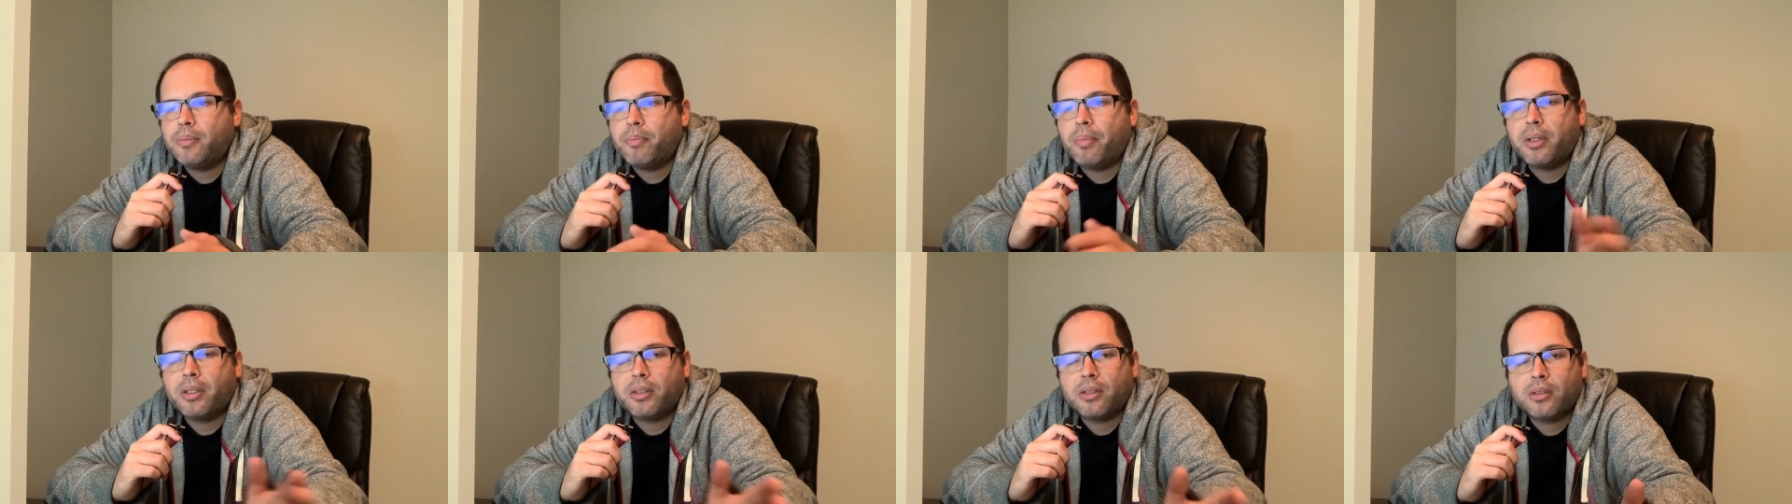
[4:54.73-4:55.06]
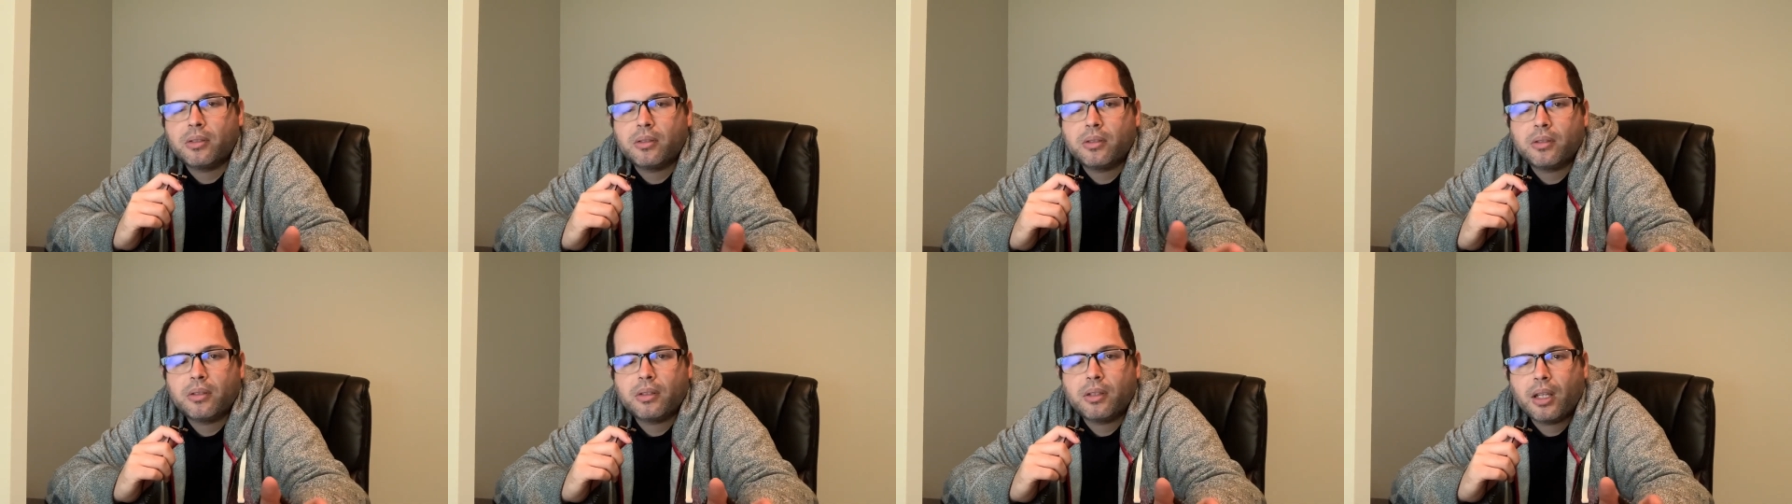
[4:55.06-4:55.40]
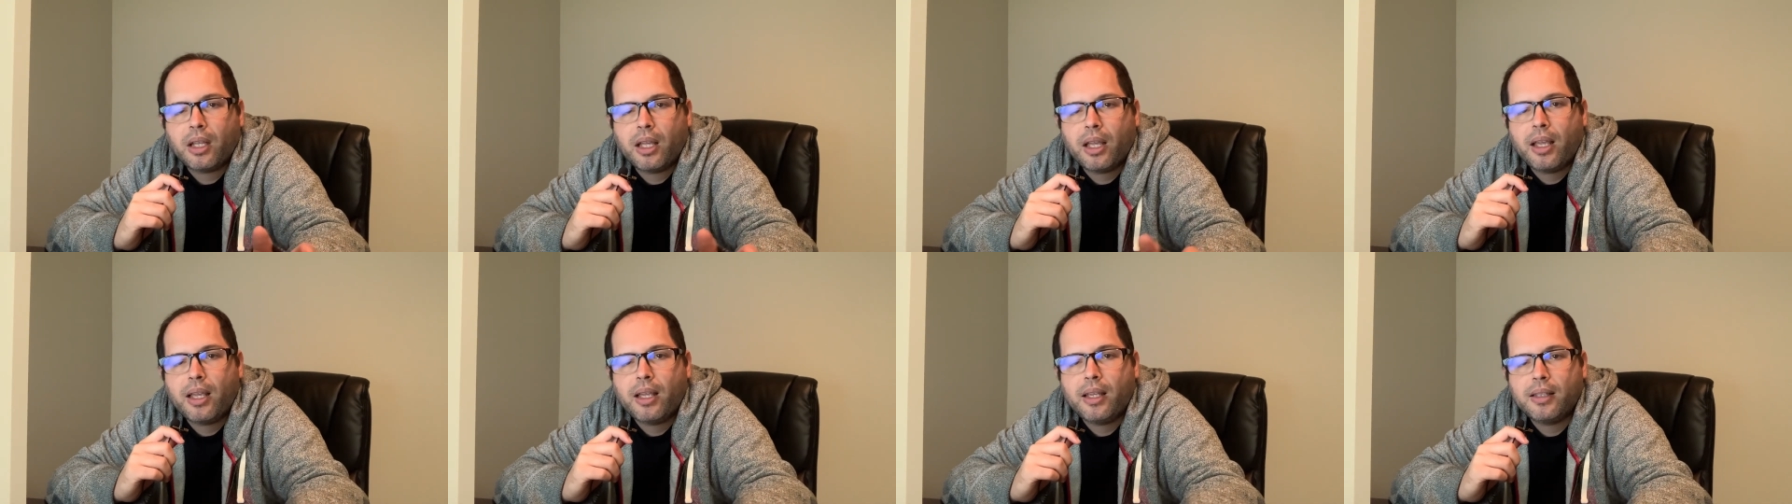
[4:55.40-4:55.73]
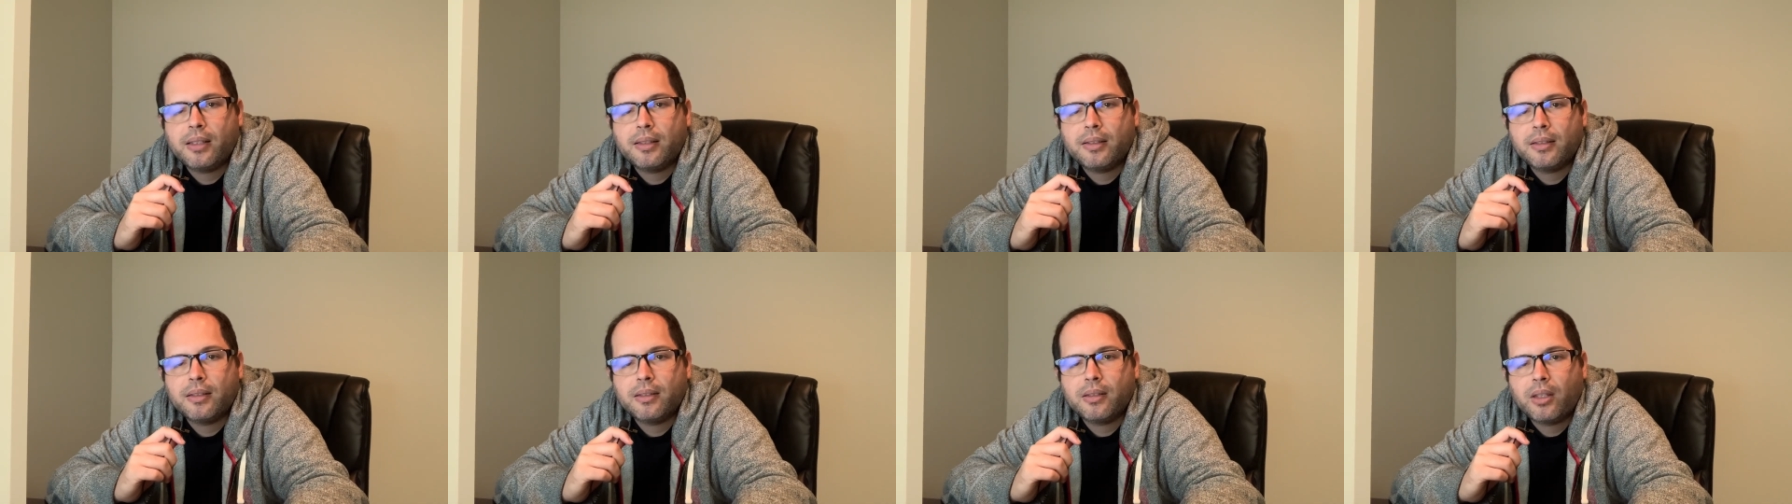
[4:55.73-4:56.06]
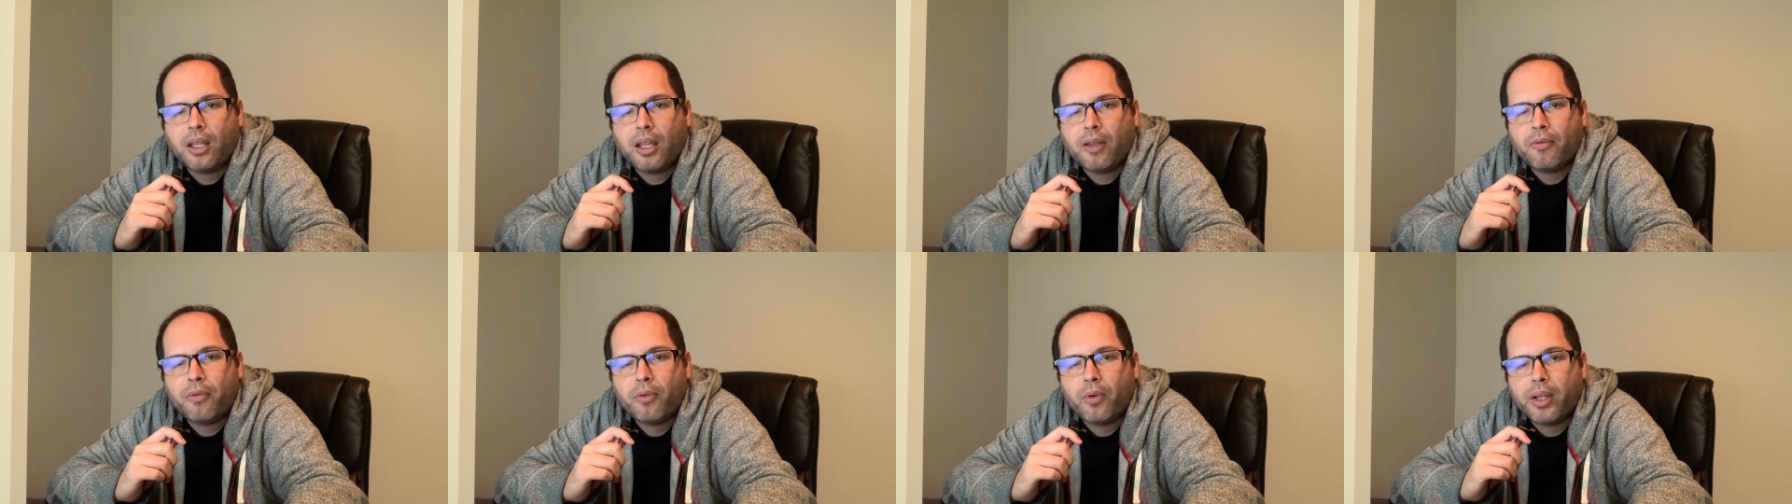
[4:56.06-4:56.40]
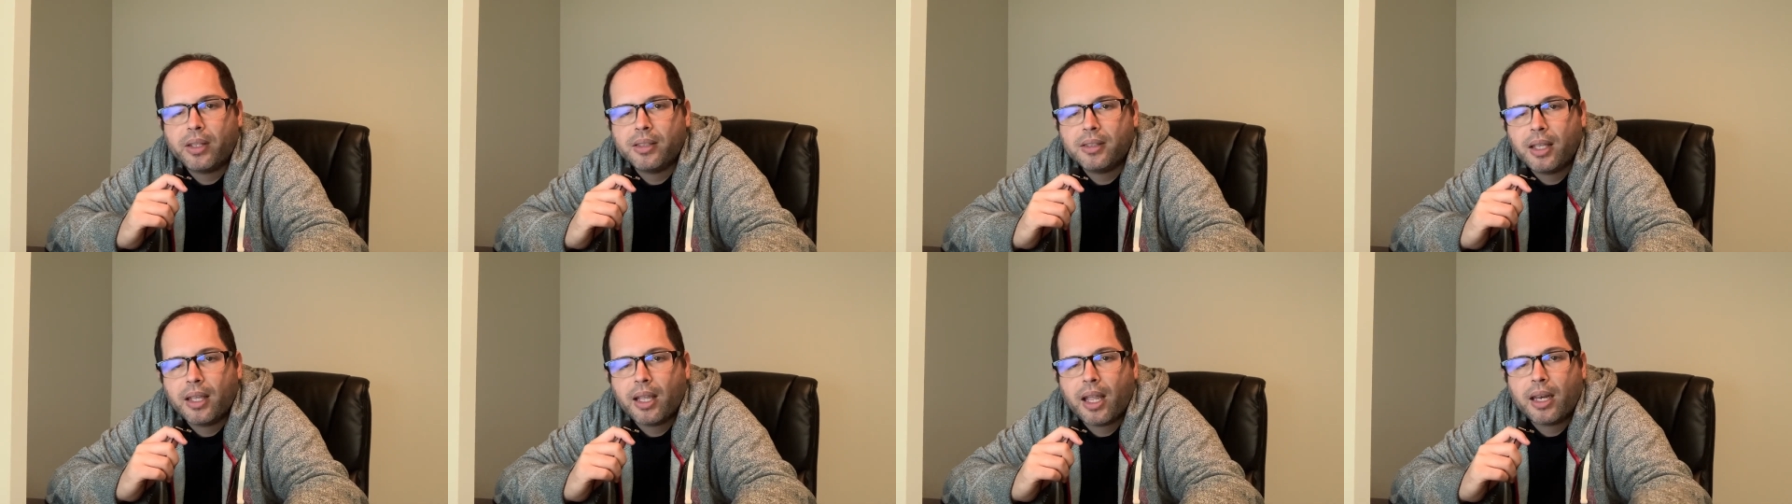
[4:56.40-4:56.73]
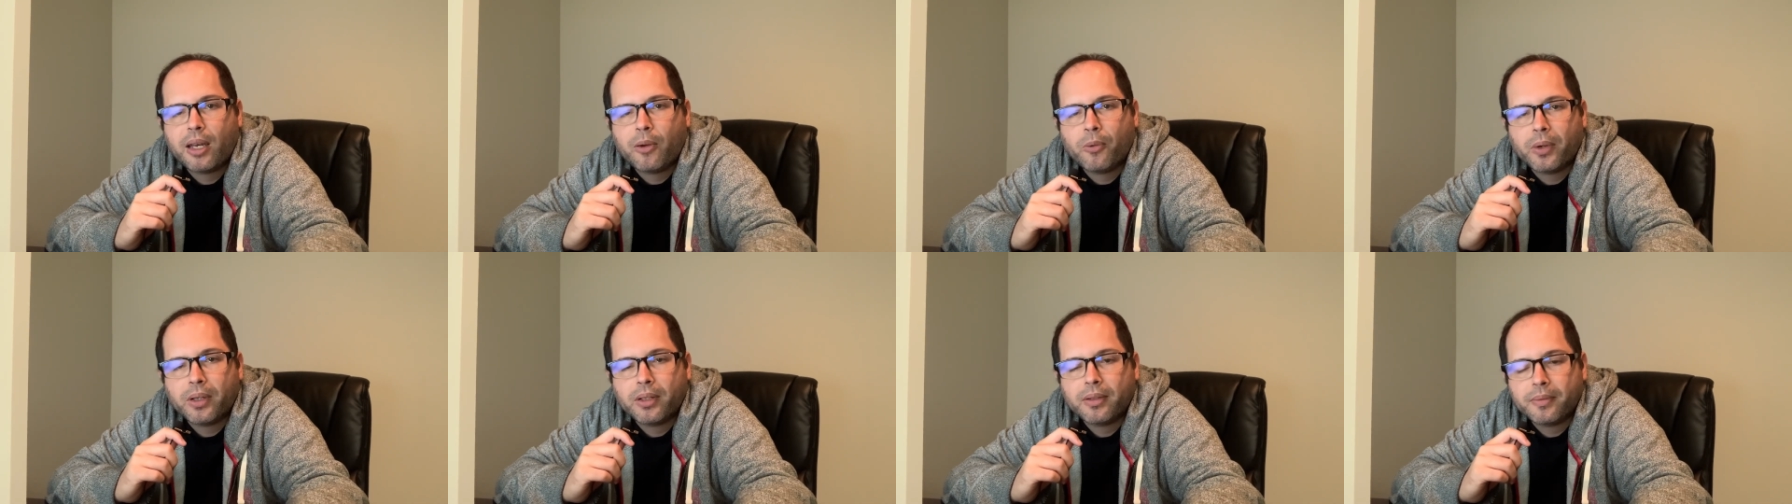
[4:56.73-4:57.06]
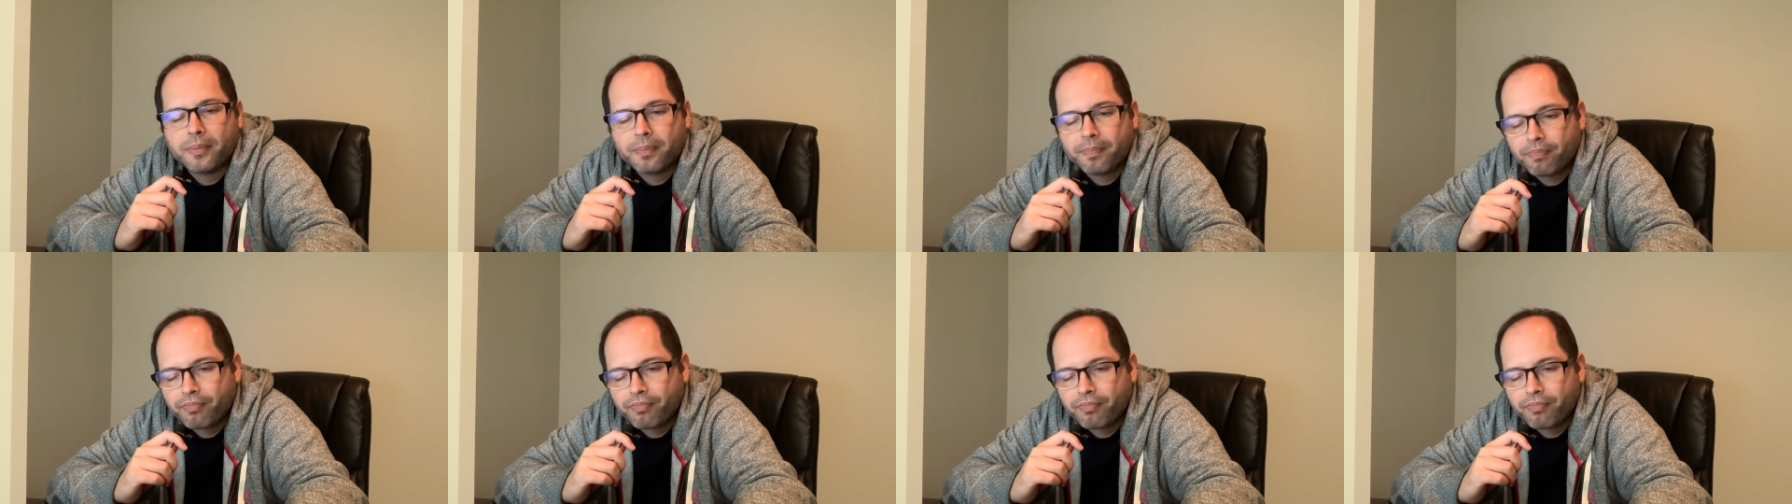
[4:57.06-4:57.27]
person is influencing anyone.